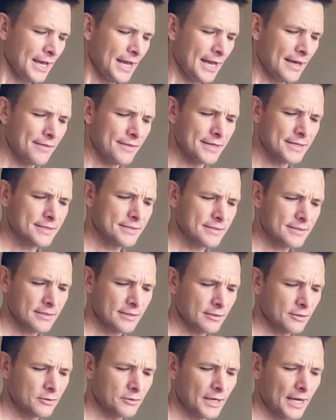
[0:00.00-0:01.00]
And this
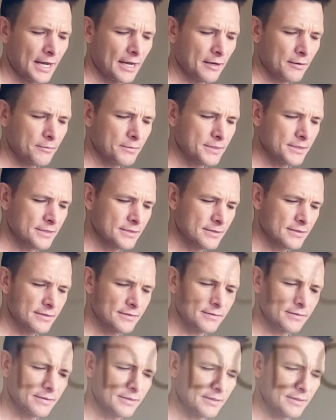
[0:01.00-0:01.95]
little guy was